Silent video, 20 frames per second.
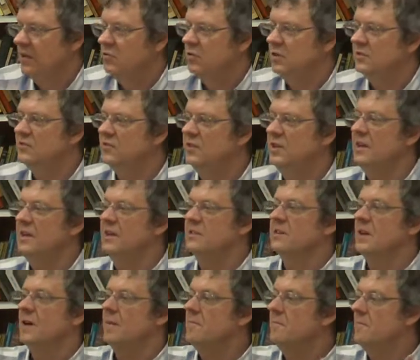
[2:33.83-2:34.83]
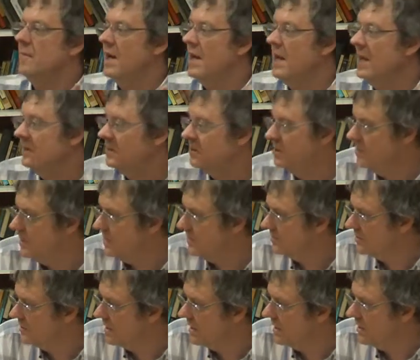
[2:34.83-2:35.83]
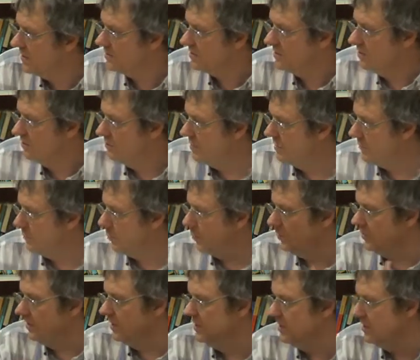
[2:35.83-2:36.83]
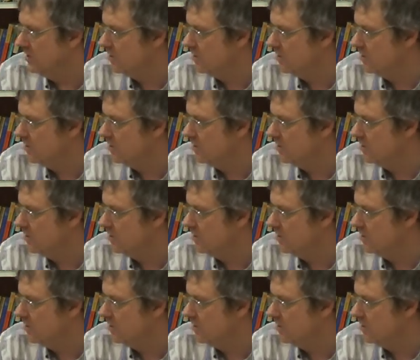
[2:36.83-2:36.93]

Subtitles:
This thing is made to be scarce before these